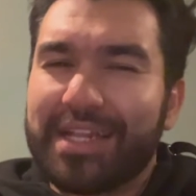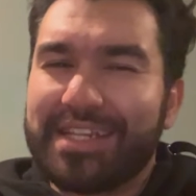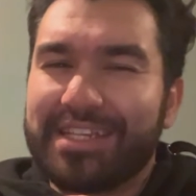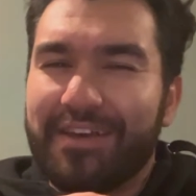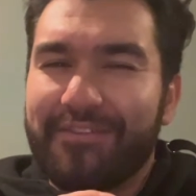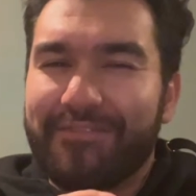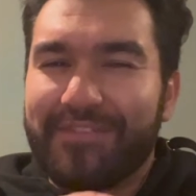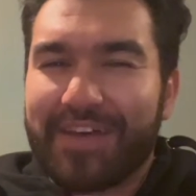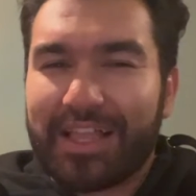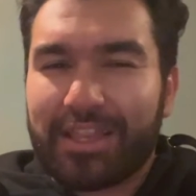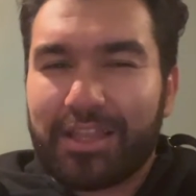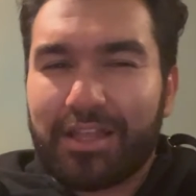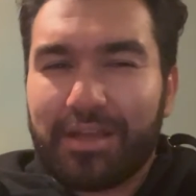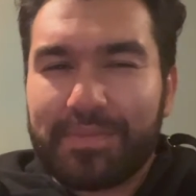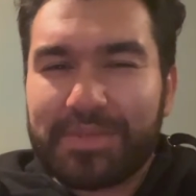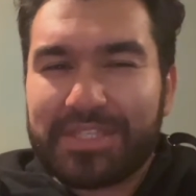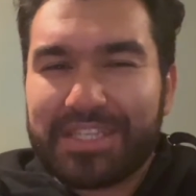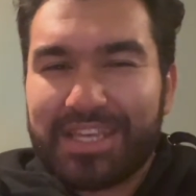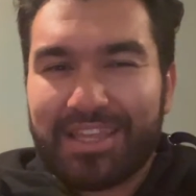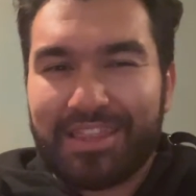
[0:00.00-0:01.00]

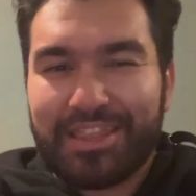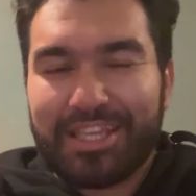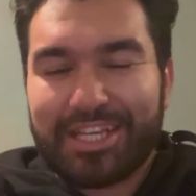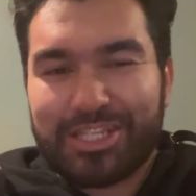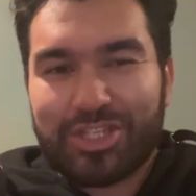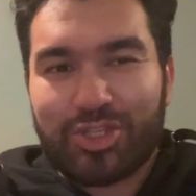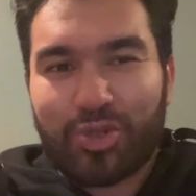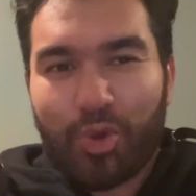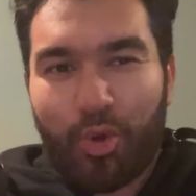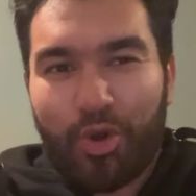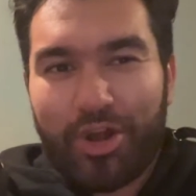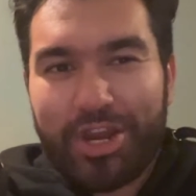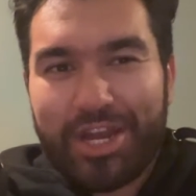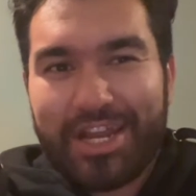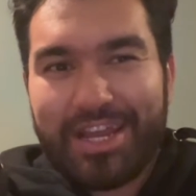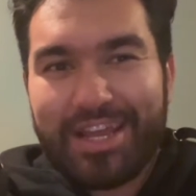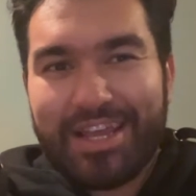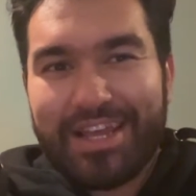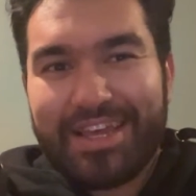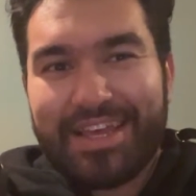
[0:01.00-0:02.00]
develops in this
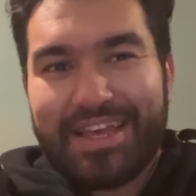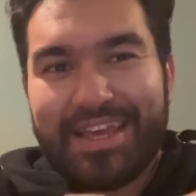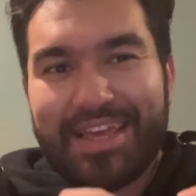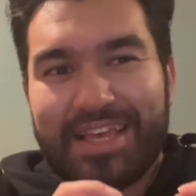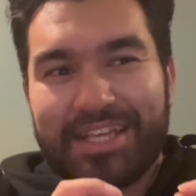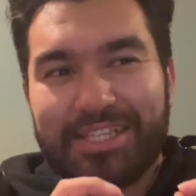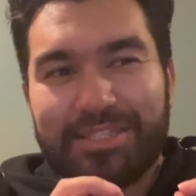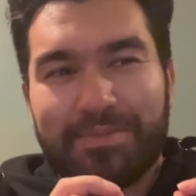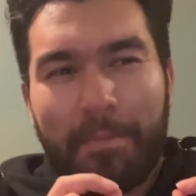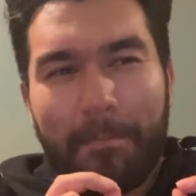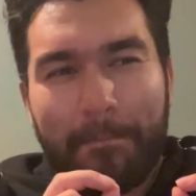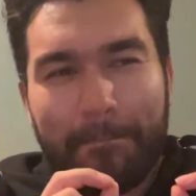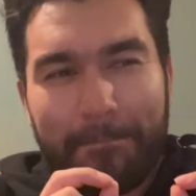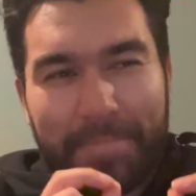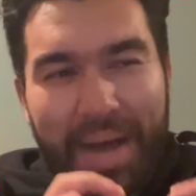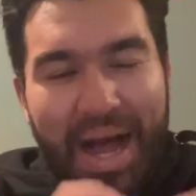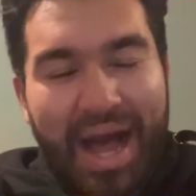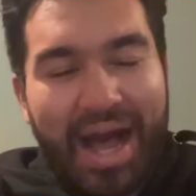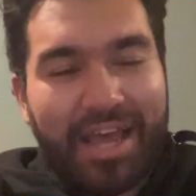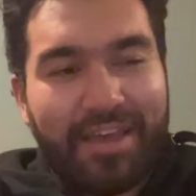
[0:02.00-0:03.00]
story is
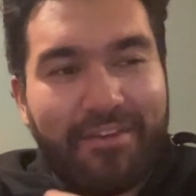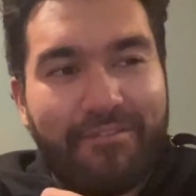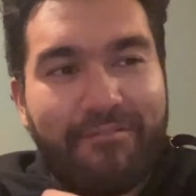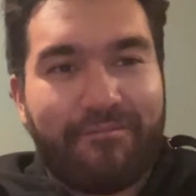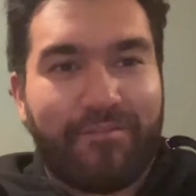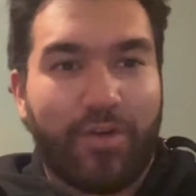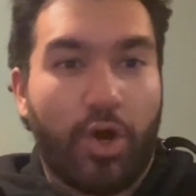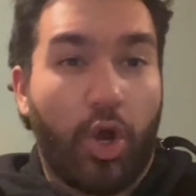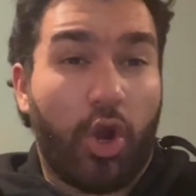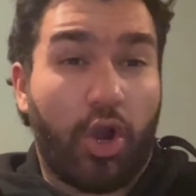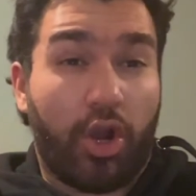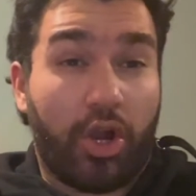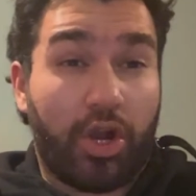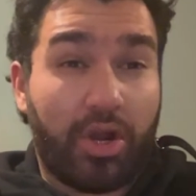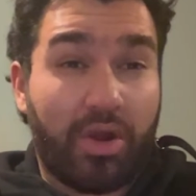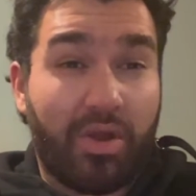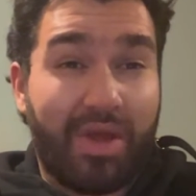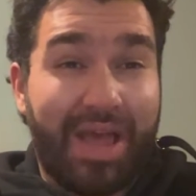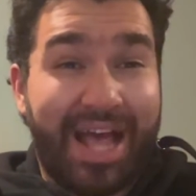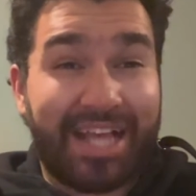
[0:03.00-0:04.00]
by far
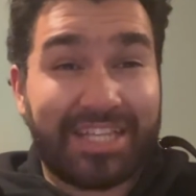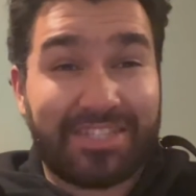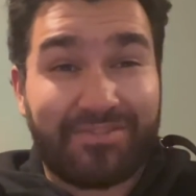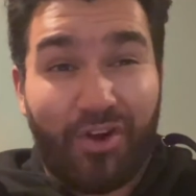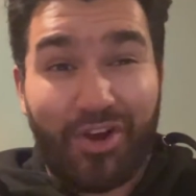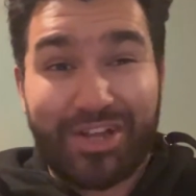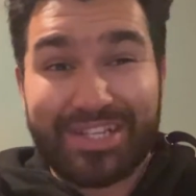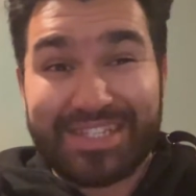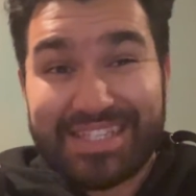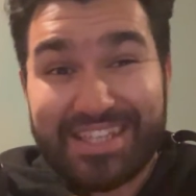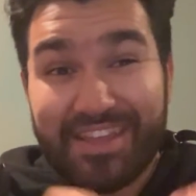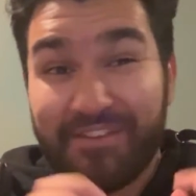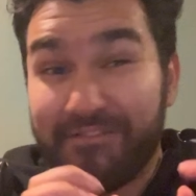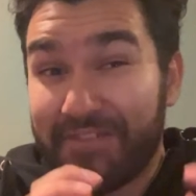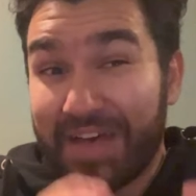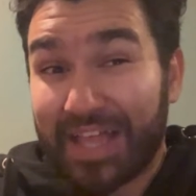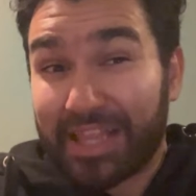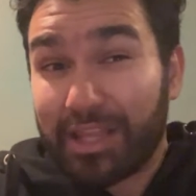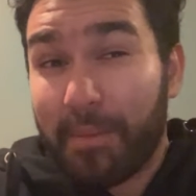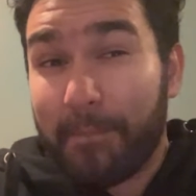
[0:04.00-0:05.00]
as
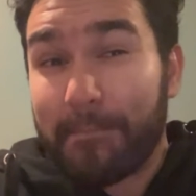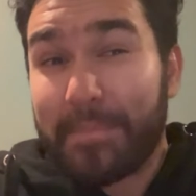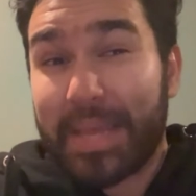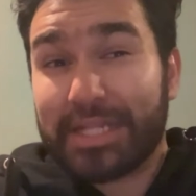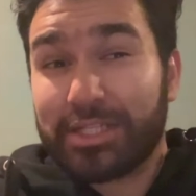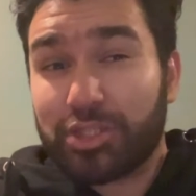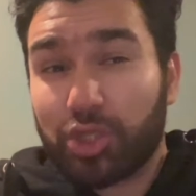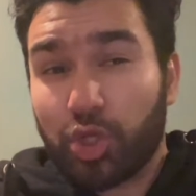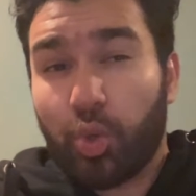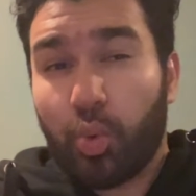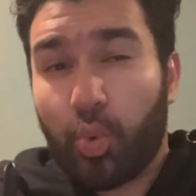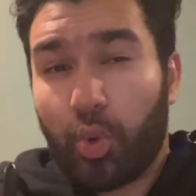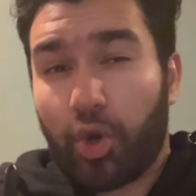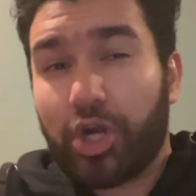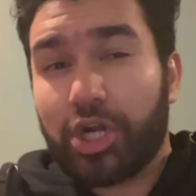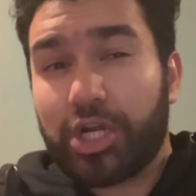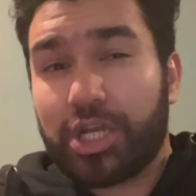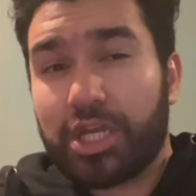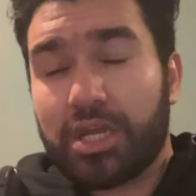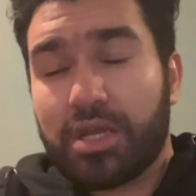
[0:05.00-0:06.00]
developmental
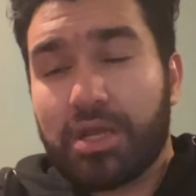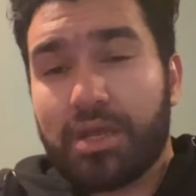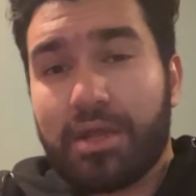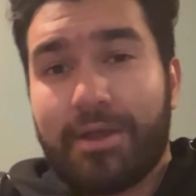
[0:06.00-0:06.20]
work,